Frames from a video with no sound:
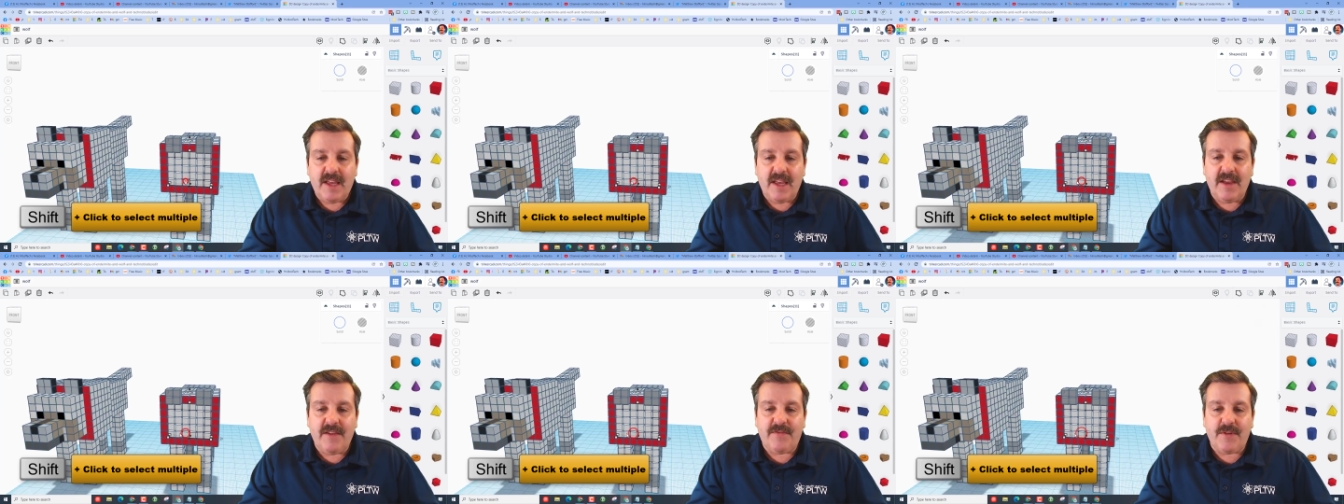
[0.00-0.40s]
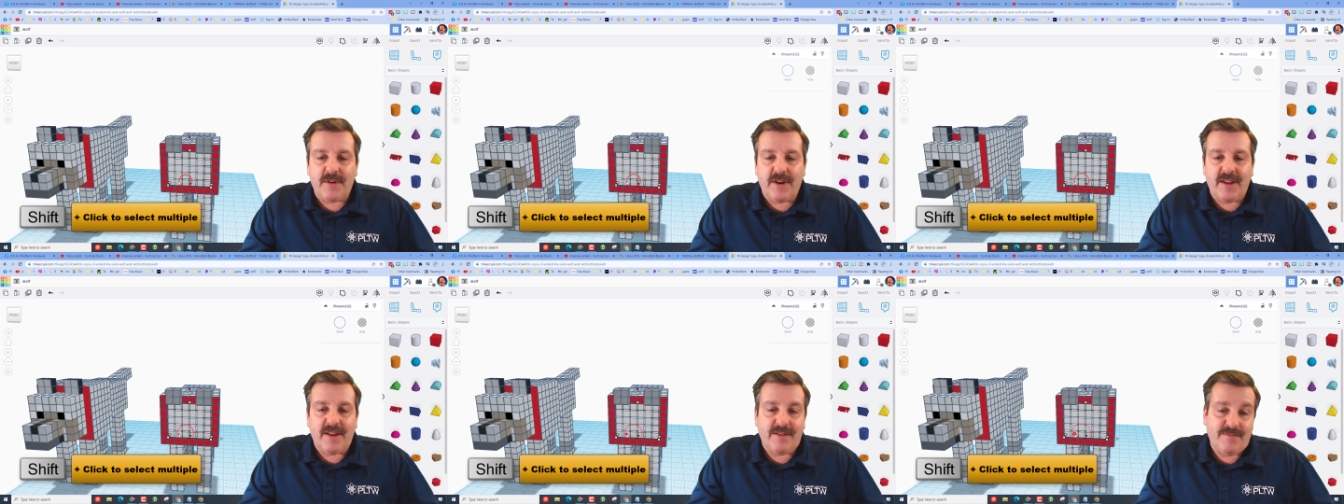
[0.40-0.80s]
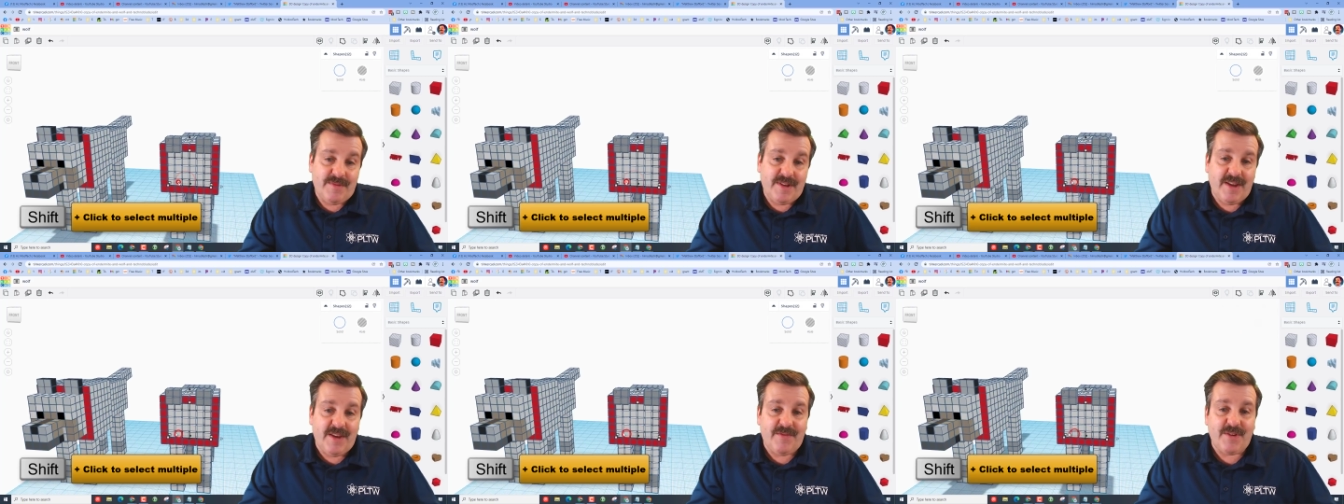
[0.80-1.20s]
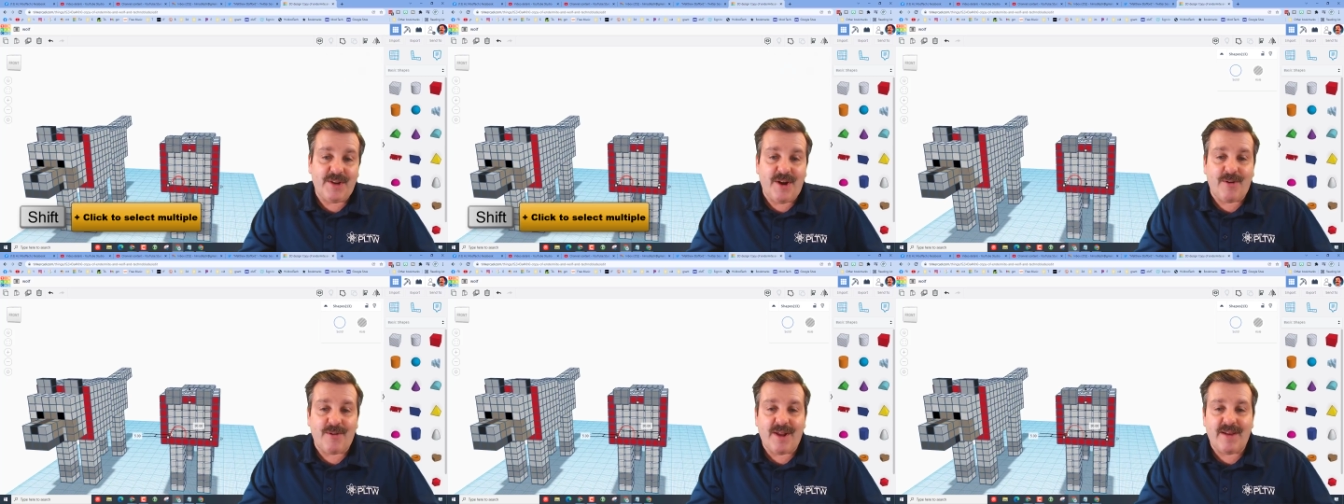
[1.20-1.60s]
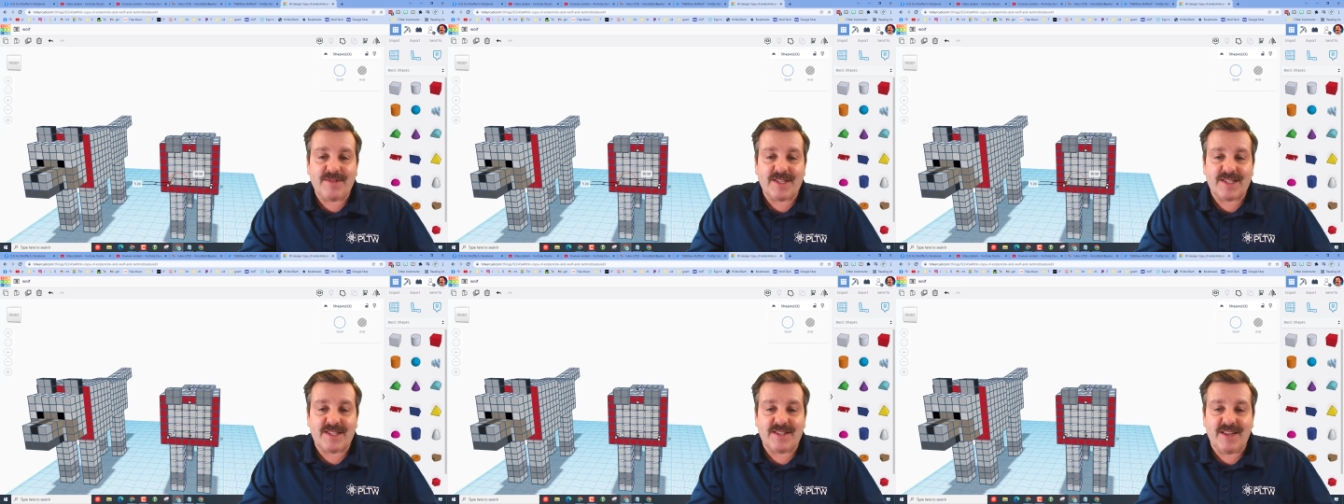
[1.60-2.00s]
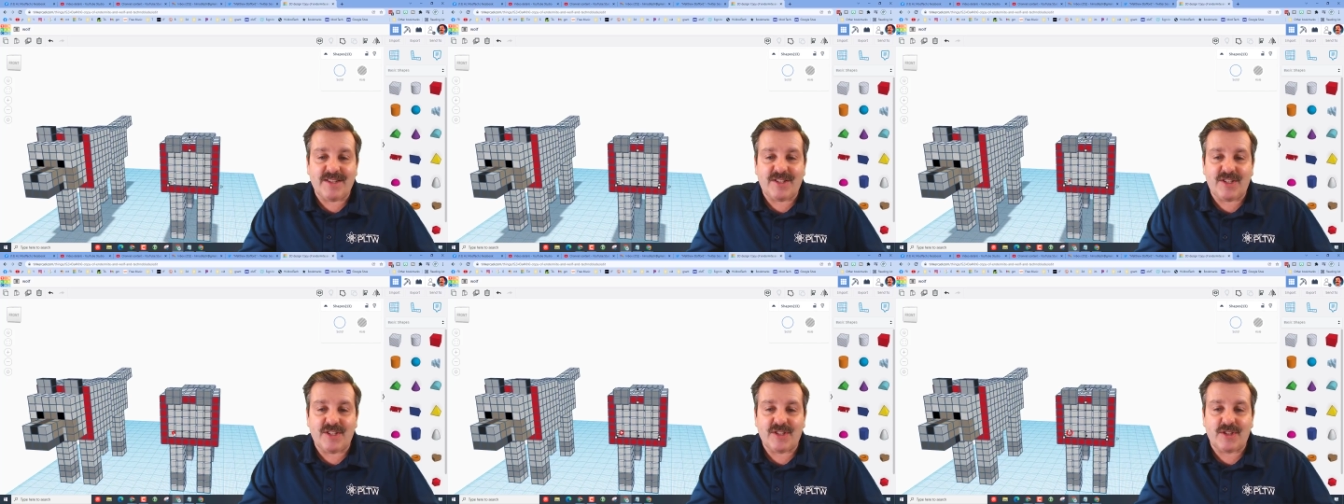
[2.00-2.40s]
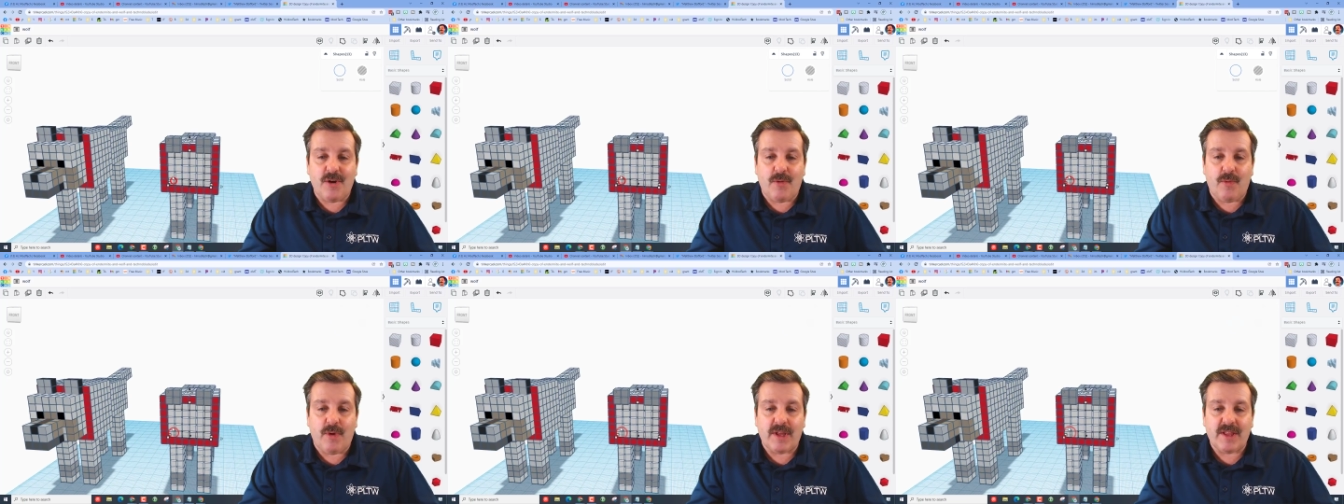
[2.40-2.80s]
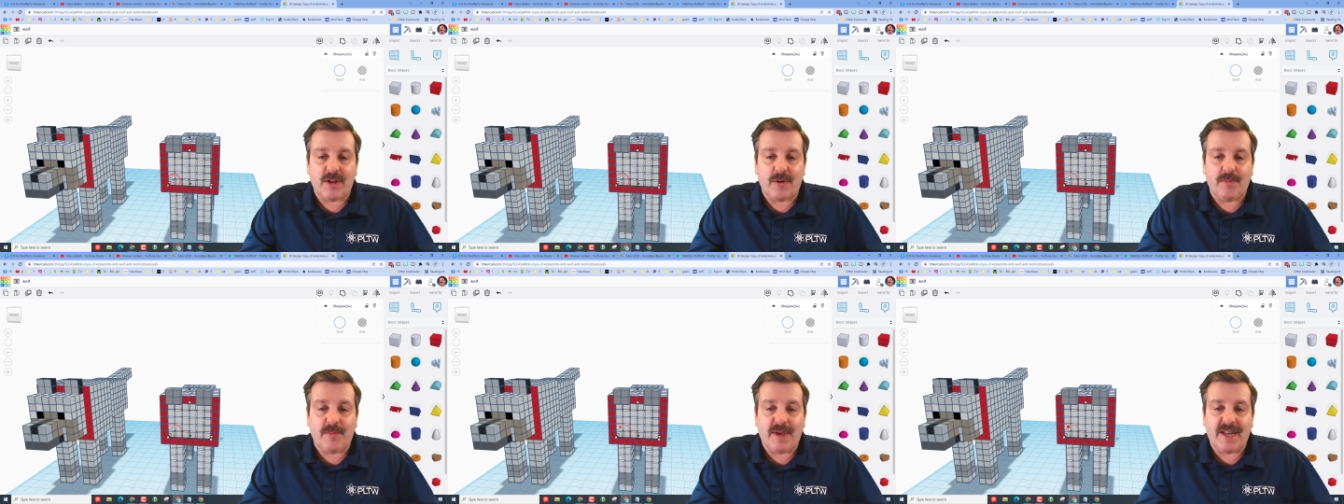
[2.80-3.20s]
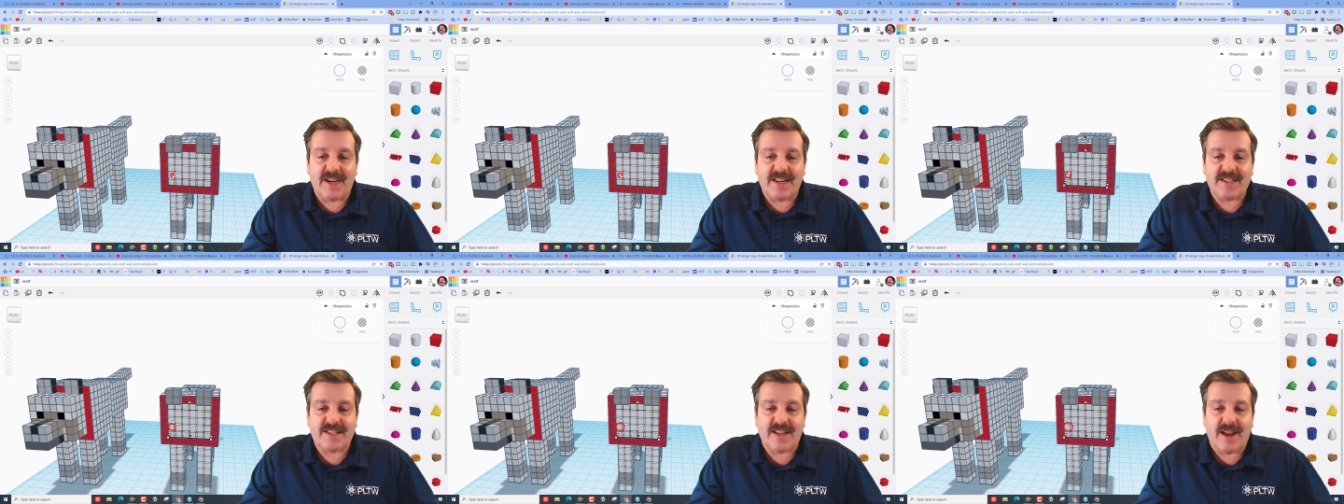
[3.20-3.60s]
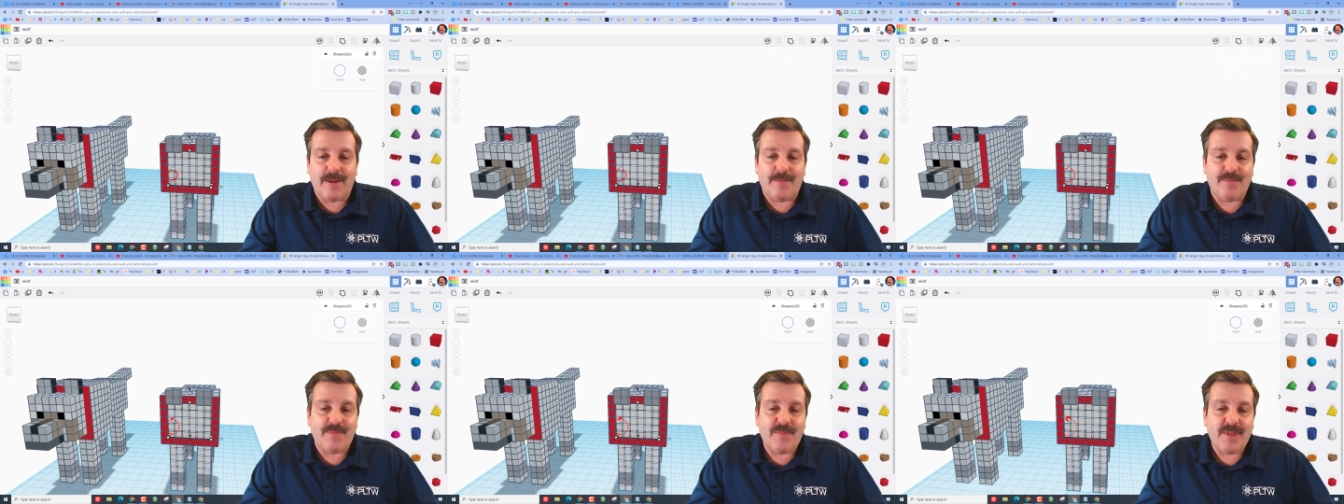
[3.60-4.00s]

If you're if you don't have success, just go one little bit at a time.